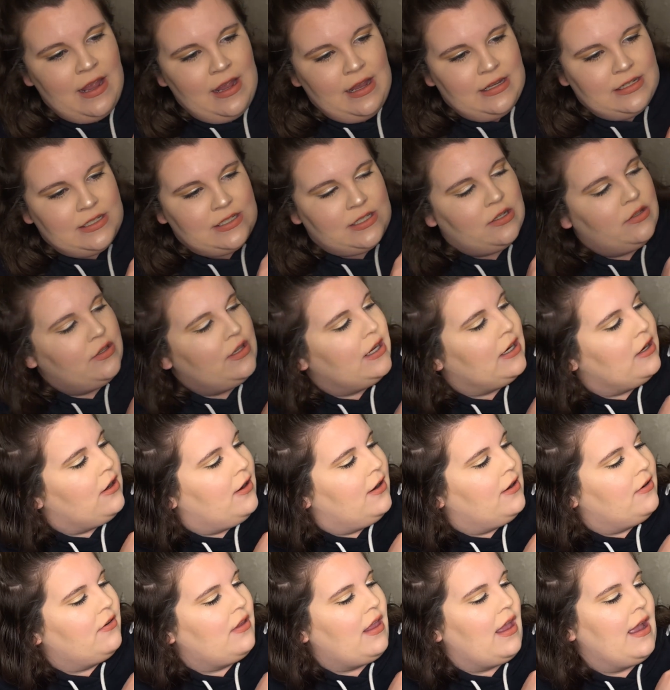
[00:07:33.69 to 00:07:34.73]
So there
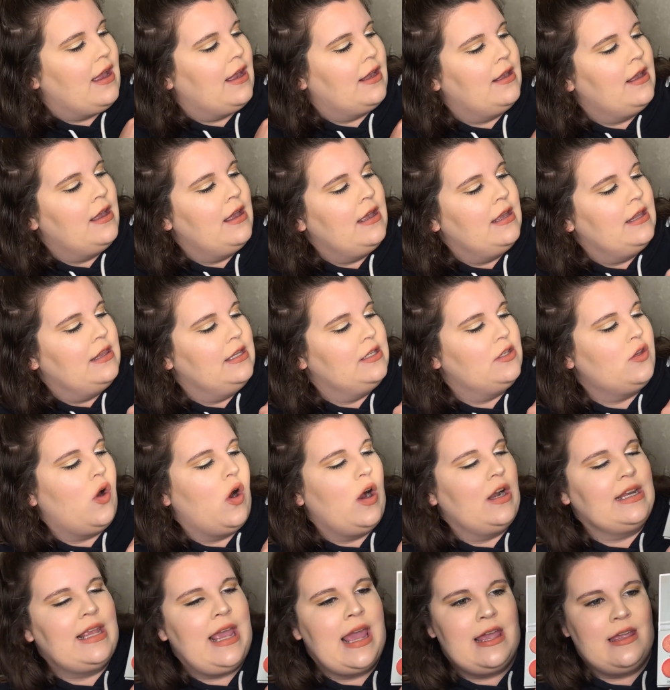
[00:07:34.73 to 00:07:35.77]
are like, this
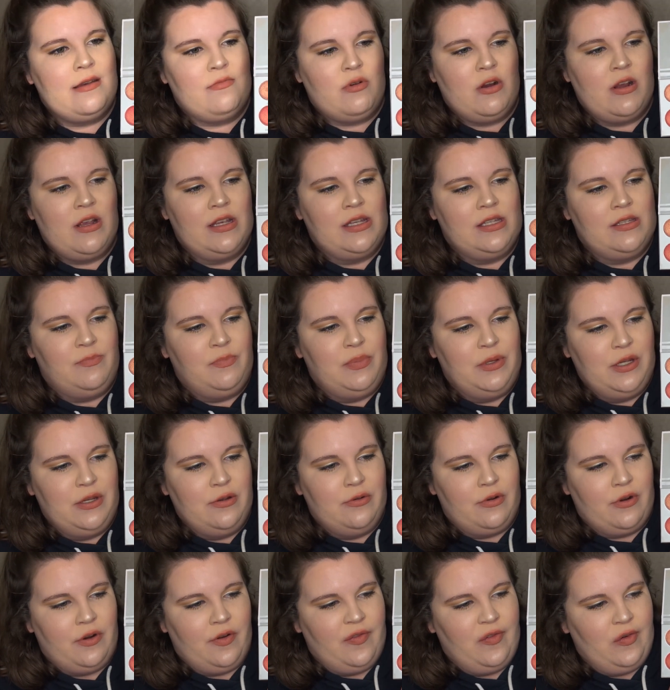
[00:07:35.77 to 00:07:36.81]
on camera is
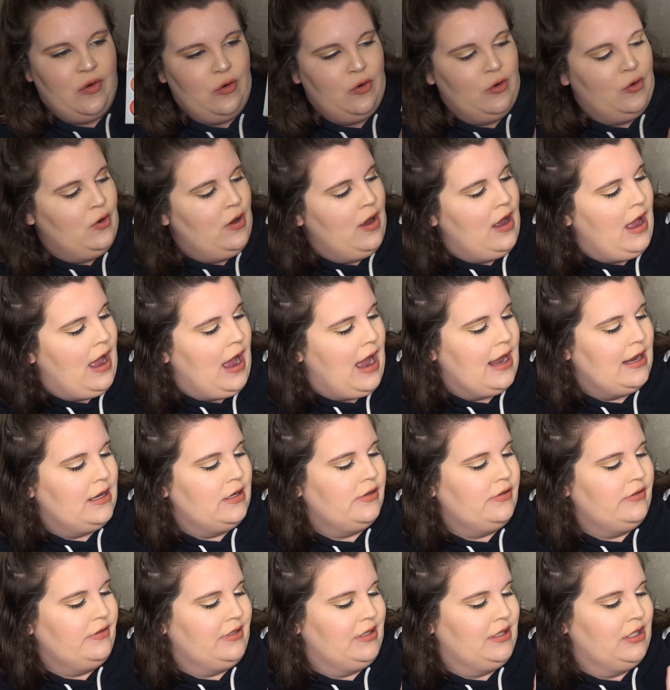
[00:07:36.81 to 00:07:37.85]
beautiful. I
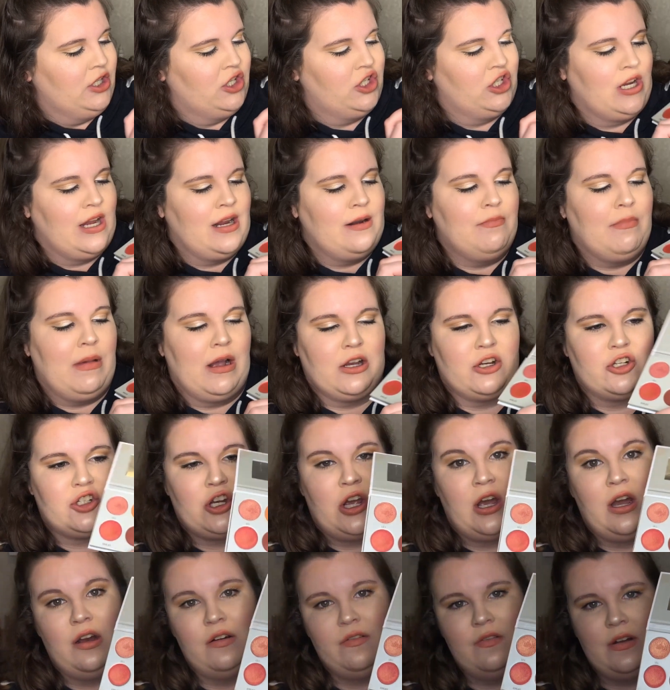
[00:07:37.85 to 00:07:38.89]
use the shade
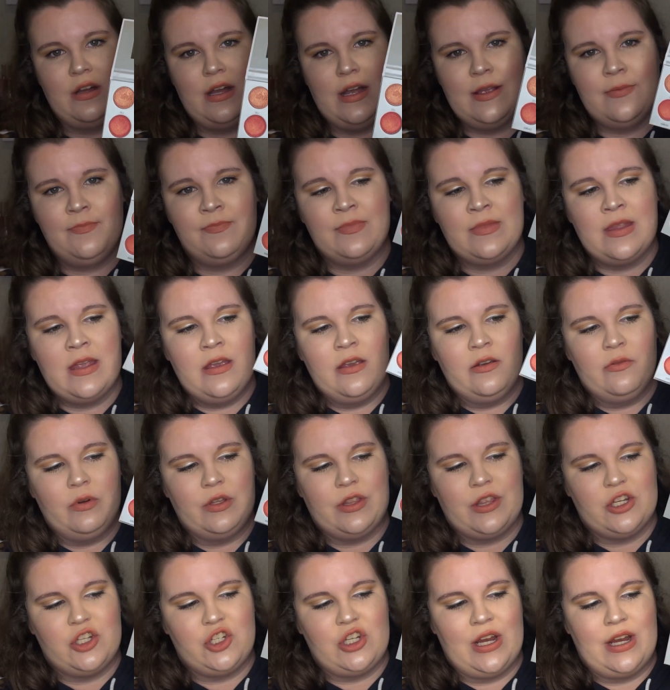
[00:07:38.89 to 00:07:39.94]
Mugshot a lot
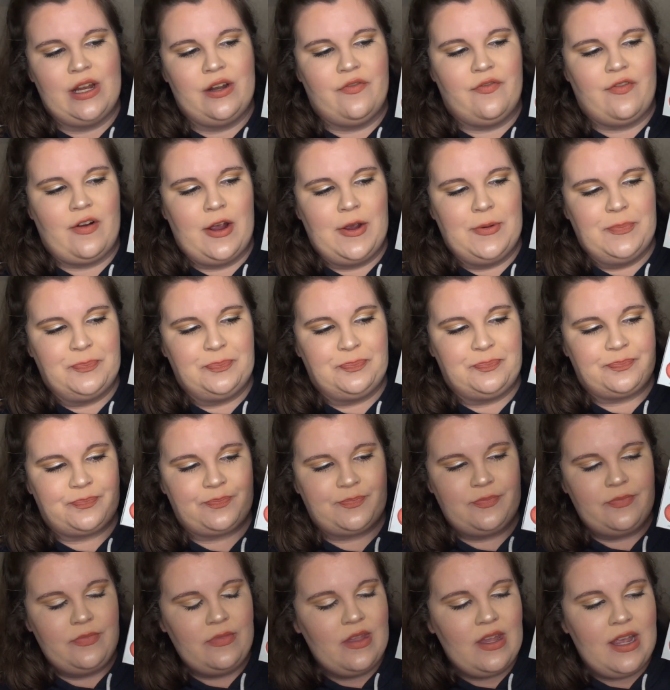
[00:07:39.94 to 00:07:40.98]
with a shade from
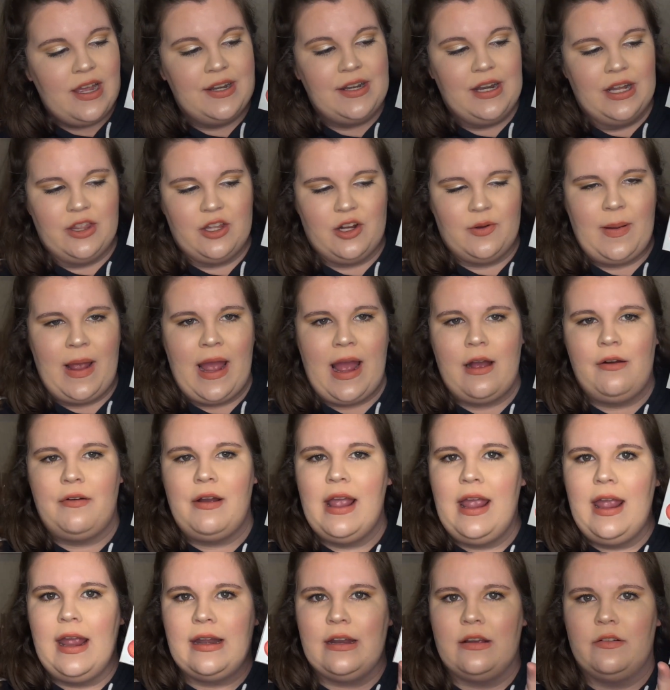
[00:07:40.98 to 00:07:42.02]
another
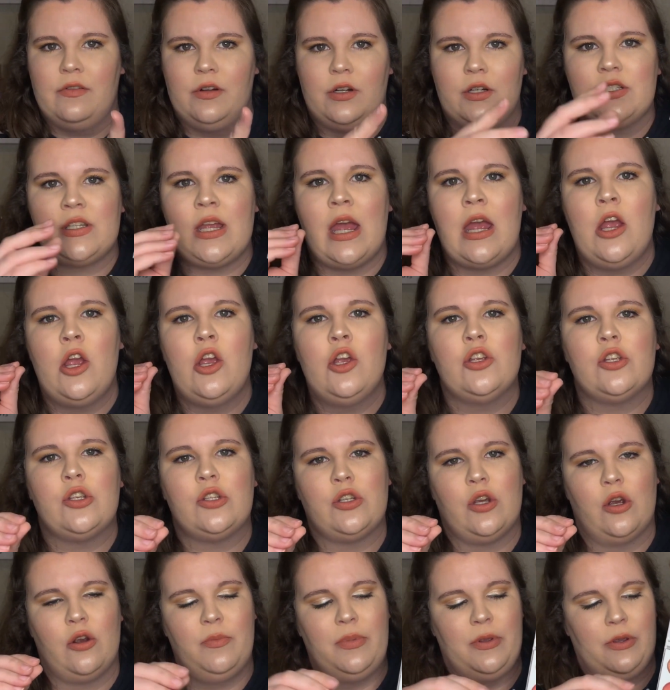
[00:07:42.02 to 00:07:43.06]
palette, and it looks
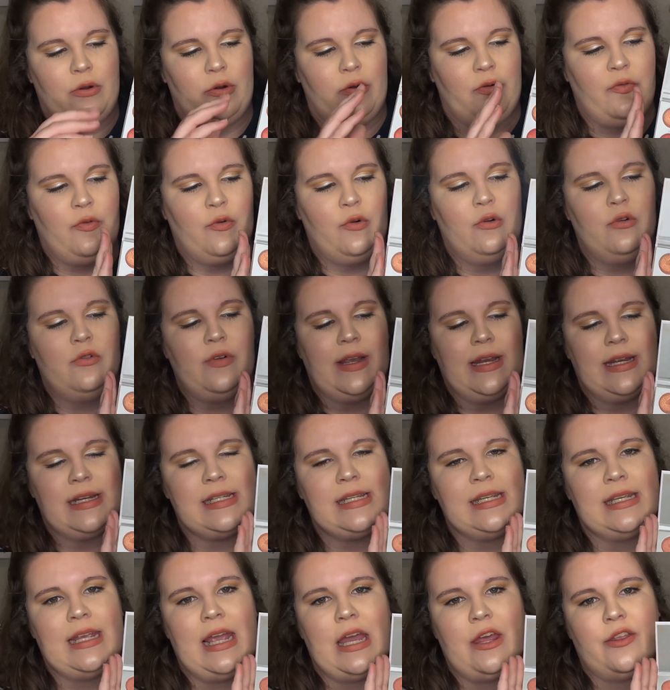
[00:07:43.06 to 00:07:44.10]
so beautiful like
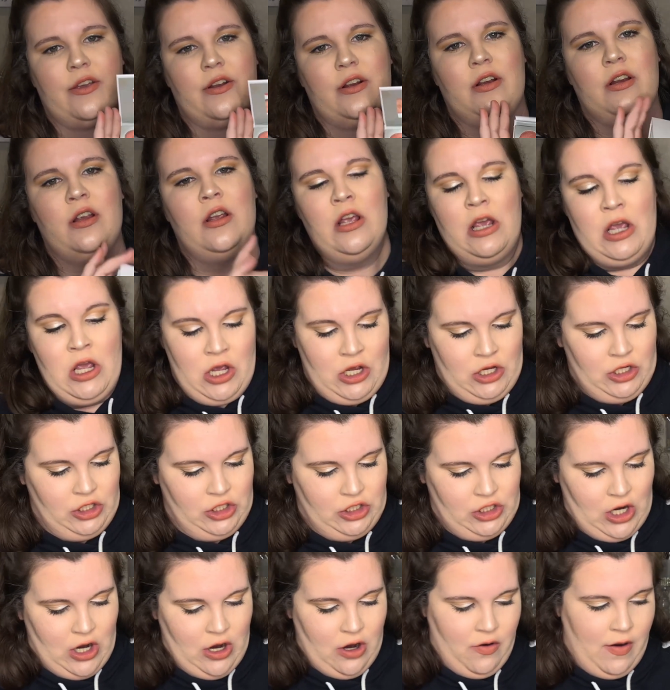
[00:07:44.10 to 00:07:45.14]
together.
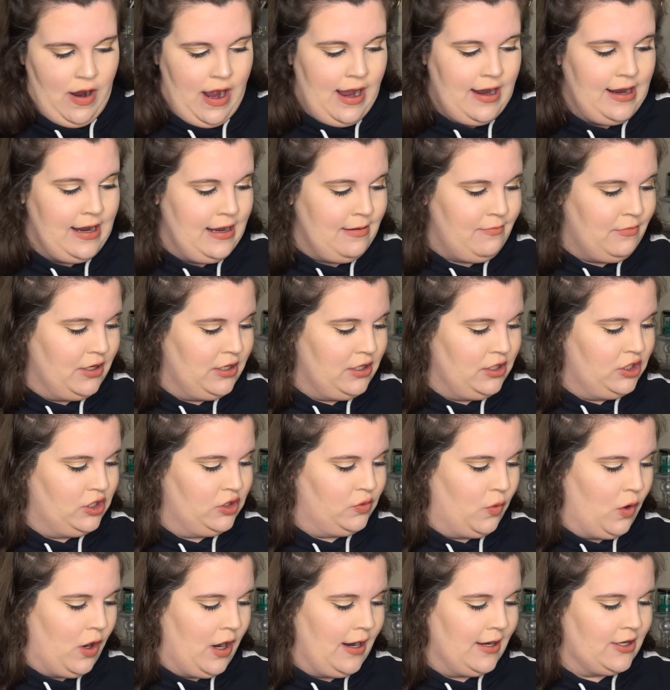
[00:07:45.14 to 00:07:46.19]
So I am gonna
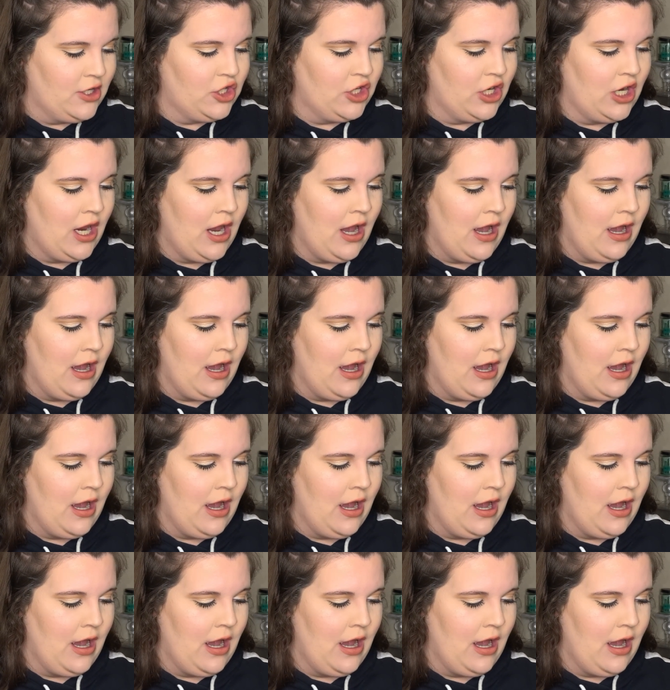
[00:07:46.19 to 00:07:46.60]
swatch